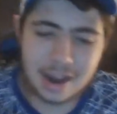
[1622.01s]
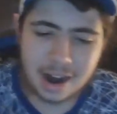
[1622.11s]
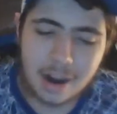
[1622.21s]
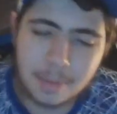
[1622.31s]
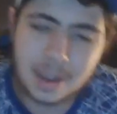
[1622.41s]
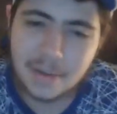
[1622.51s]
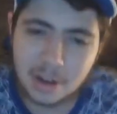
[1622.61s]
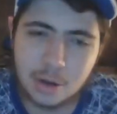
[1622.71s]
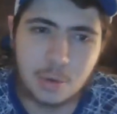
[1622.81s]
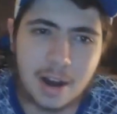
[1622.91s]
I hope you have a
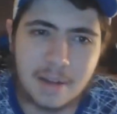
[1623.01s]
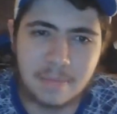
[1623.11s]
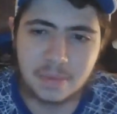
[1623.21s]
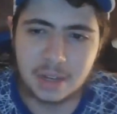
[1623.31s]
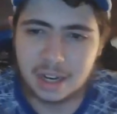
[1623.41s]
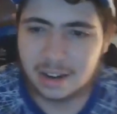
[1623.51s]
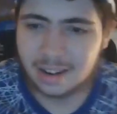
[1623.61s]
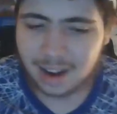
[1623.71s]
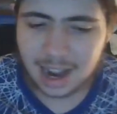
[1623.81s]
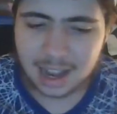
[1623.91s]
good one.
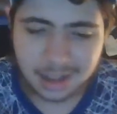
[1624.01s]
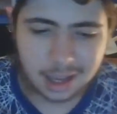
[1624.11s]
All right?